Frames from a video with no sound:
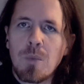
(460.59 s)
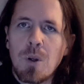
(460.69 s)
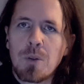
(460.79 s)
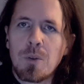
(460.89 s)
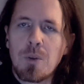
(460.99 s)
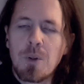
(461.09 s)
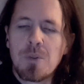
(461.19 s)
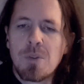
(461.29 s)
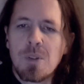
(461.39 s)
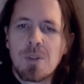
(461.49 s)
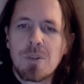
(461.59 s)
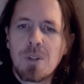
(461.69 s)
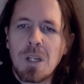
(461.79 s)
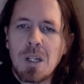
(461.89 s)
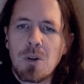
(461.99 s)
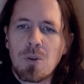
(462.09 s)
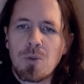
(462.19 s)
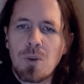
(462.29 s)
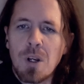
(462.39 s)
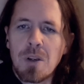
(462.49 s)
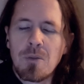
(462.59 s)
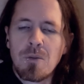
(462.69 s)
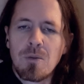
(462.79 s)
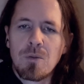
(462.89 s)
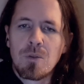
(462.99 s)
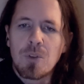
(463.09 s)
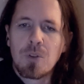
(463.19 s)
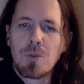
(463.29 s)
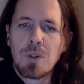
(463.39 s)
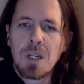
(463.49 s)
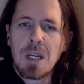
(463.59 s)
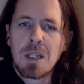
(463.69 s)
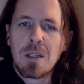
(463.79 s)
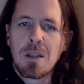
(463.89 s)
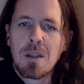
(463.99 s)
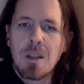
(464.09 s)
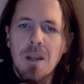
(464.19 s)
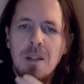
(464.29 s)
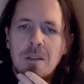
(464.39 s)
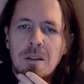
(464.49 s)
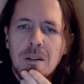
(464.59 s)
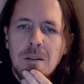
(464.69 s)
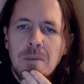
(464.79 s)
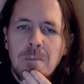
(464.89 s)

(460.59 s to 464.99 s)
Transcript: also there's this inner drive to create that